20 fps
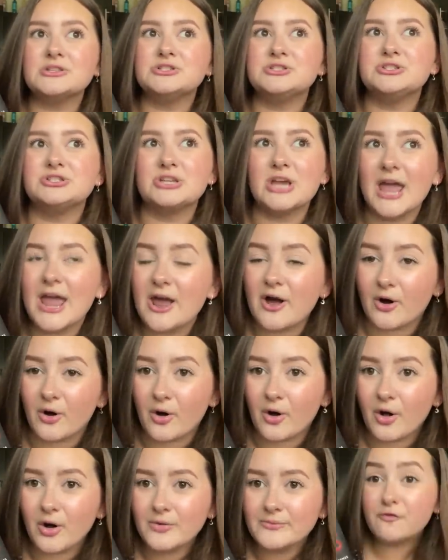
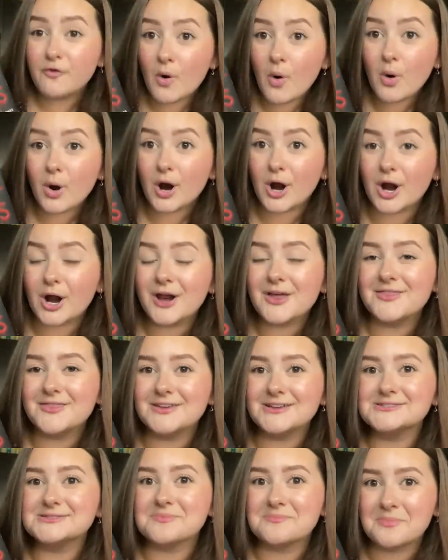jail for
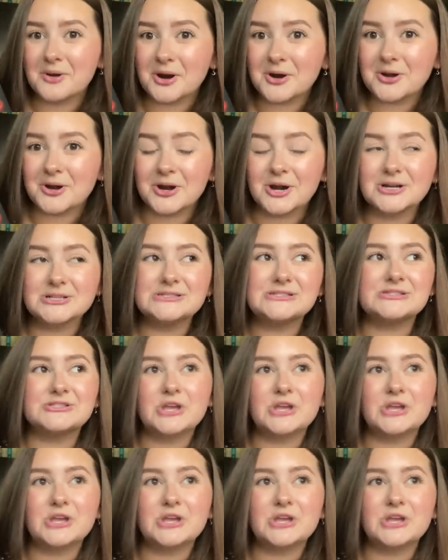this murder